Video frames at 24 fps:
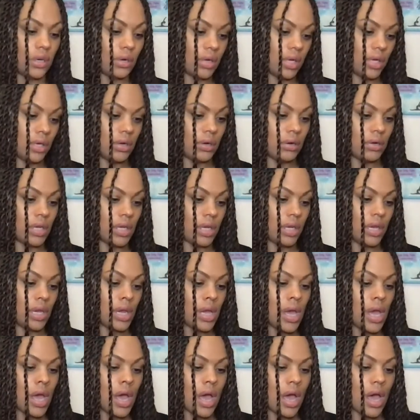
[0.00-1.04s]
okie
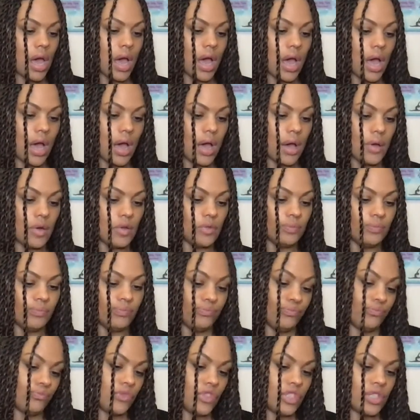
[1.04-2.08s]
dokie.
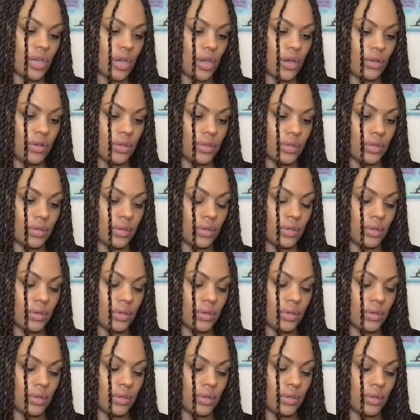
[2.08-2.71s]
So